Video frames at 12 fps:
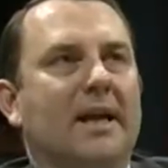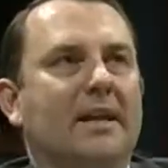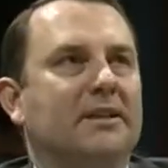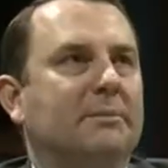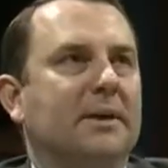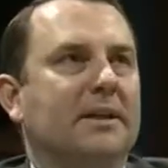
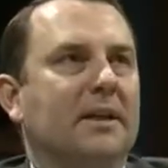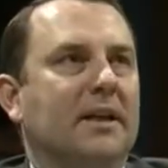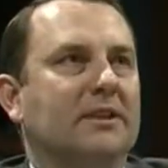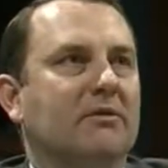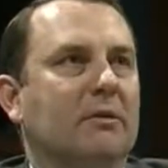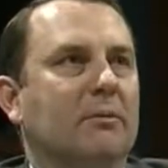can't speak to
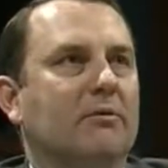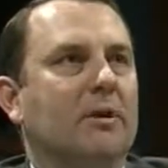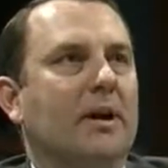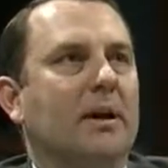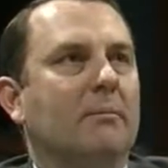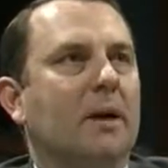that, sir, I'm
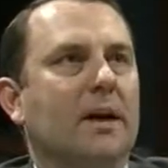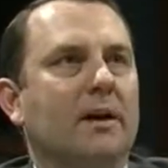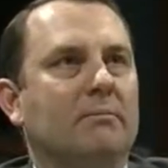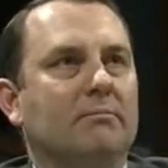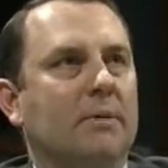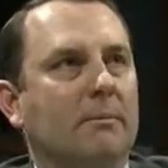afraid. I'm
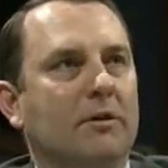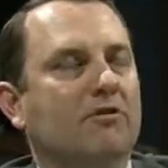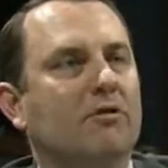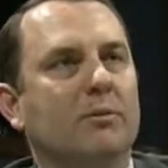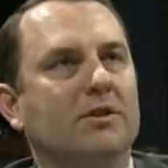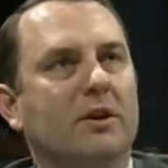
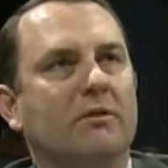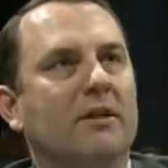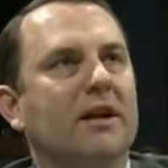not sure which other